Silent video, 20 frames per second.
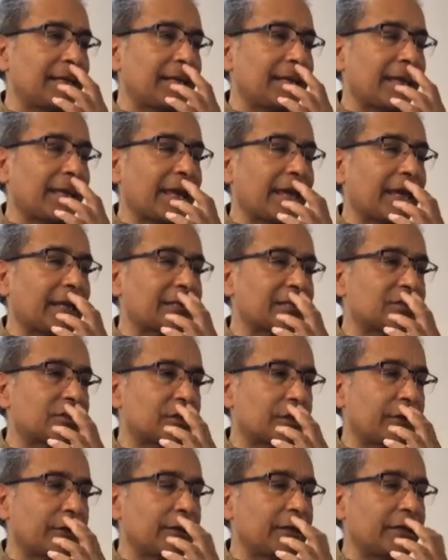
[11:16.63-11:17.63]
And
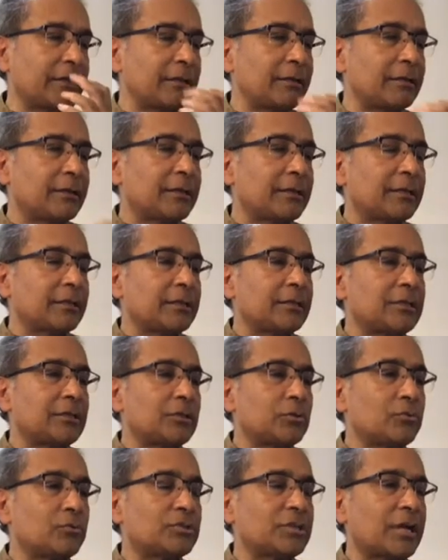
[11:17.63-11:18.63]
generally,
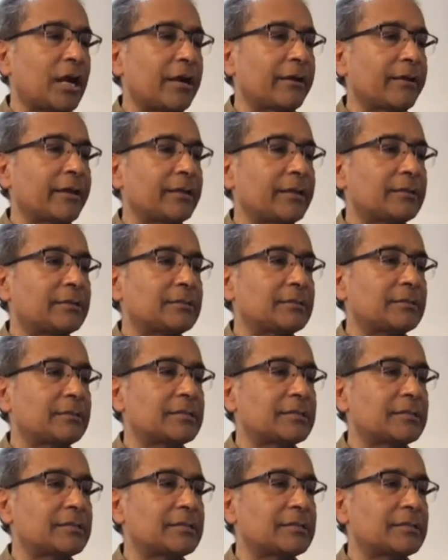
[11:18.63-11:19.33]
you target